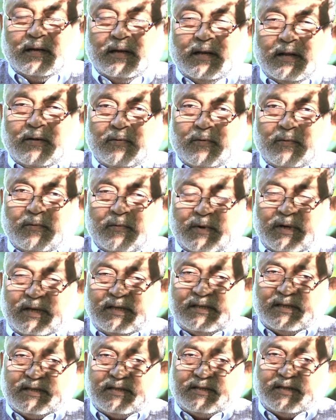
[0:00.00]
Now, what
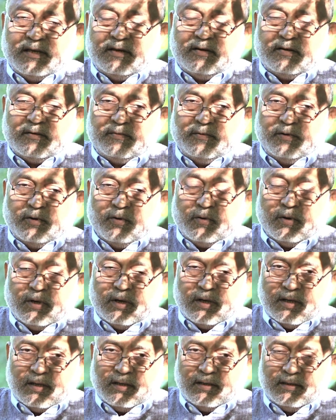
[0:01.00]
is the state of
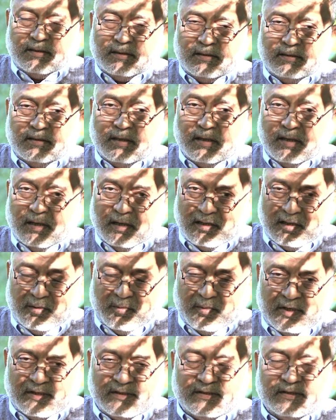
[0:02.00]
yoga, the
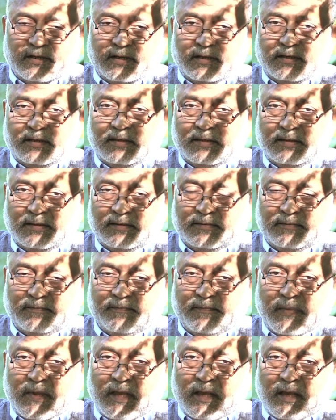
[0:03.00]
ultimate state?
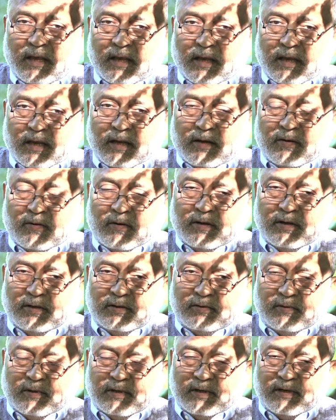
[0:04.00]
In order
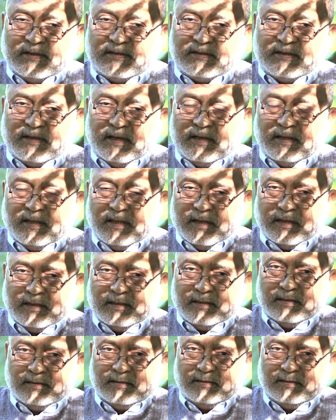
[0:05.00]
to understand that,